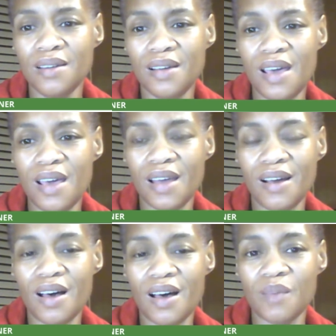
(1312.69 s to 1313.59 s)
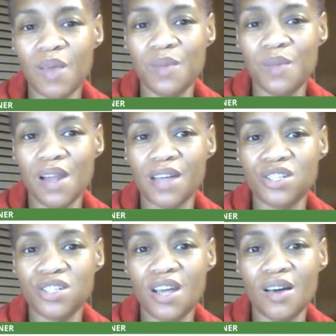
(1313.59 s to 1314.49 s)
And they'd be like,
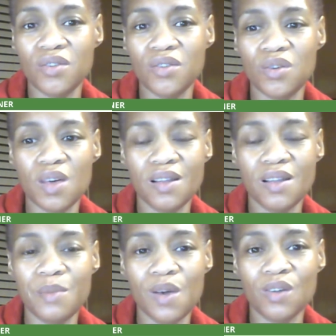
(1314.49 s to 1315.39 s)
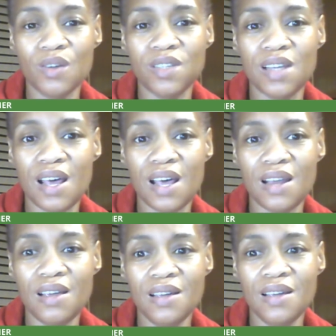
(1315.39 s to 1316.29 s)
she ain't gonna do it. Let me go see daddy.